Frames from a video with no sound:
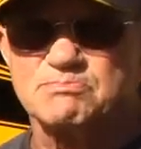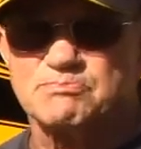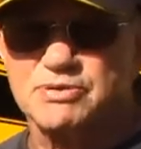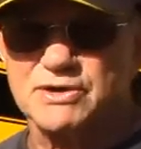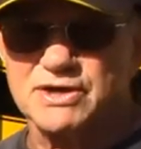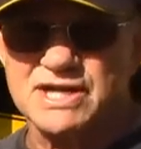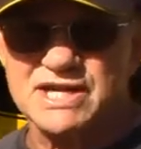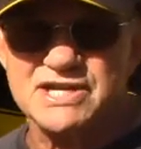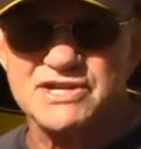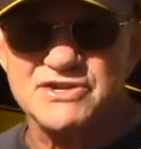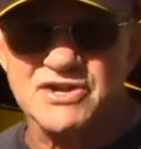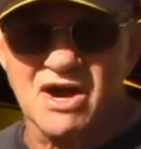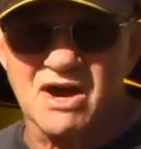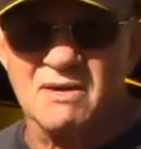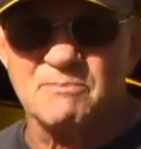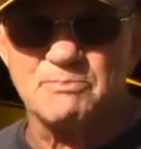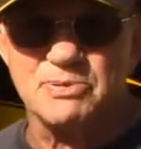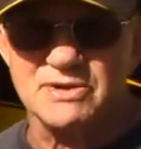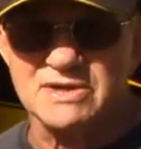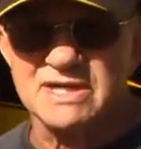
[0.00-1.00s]
pretty
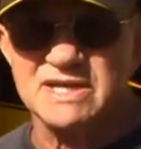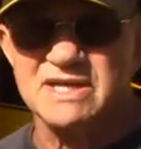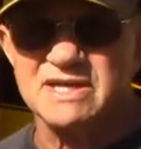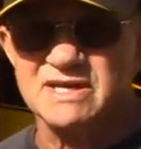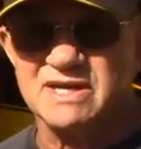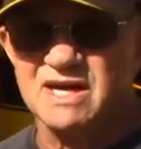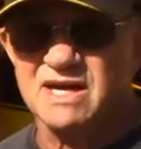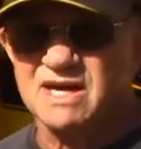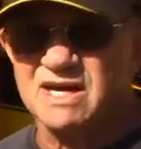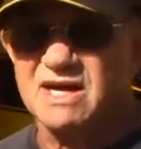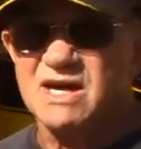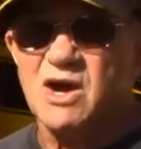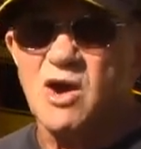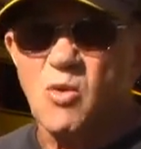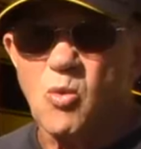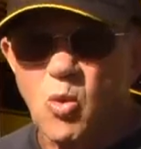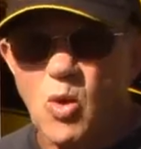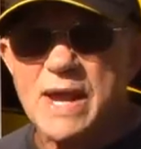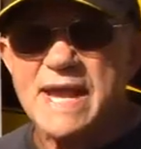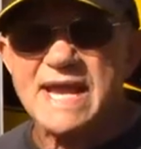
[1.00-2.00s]
pretty
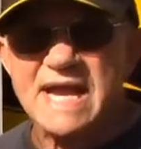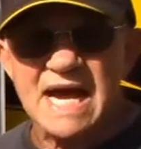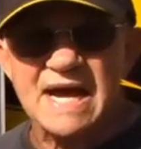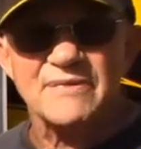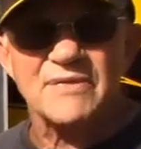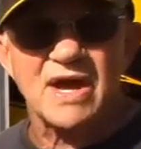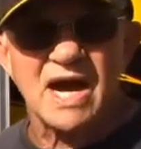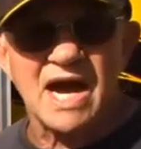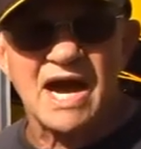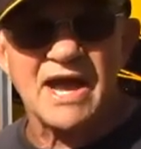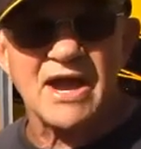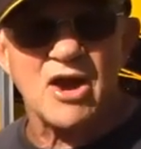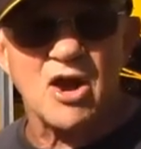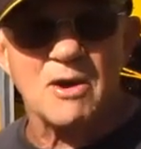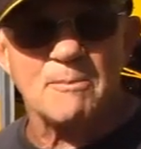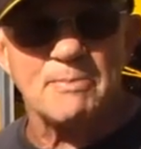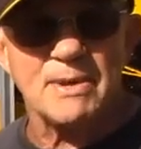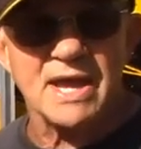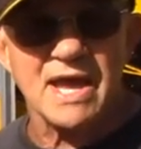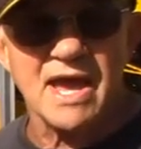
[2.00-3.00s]
uh, weak on the high
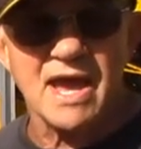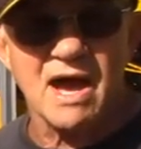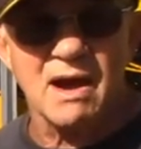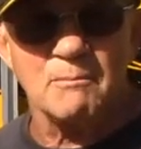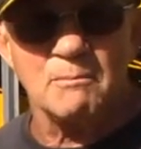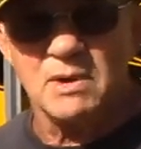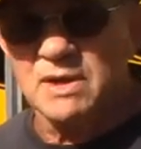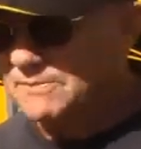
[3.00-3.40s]
RPM,